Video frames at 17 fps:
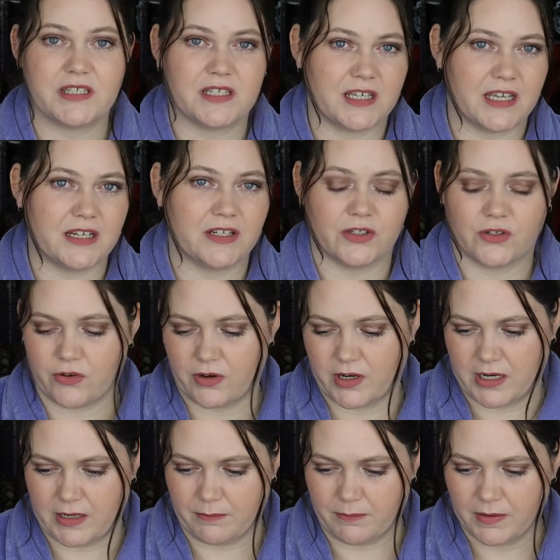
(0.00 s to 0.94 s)
Skin
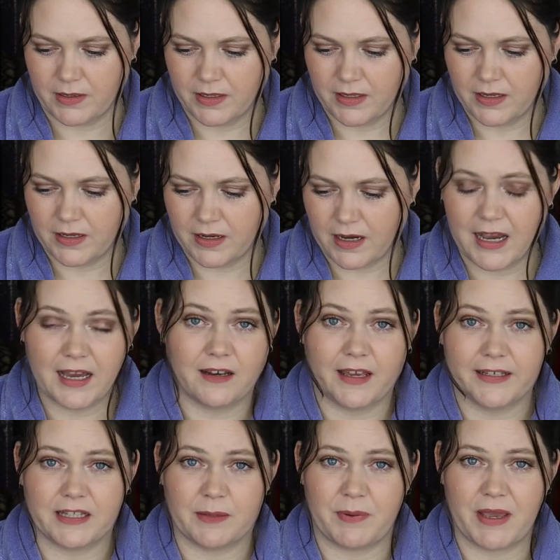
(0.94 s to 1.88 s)
Cream. I
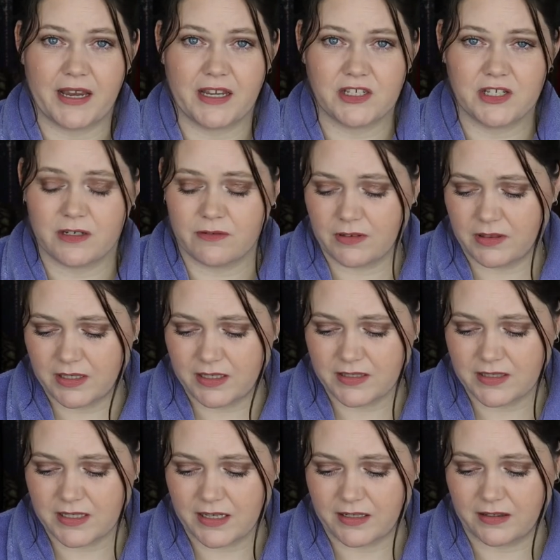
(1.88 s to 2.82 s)
like the packaging with
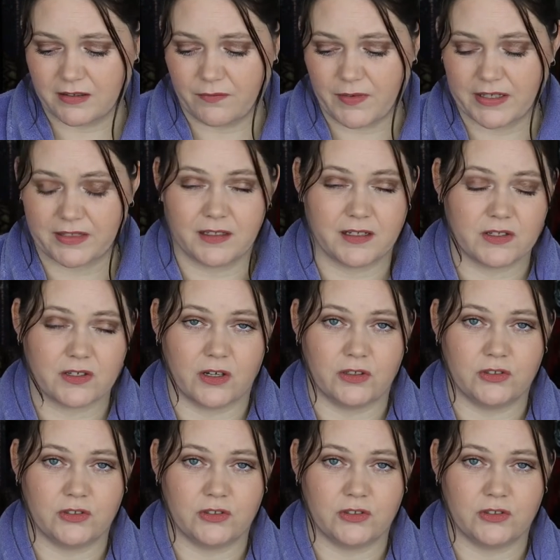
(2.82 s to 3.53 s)
this and the fact that it's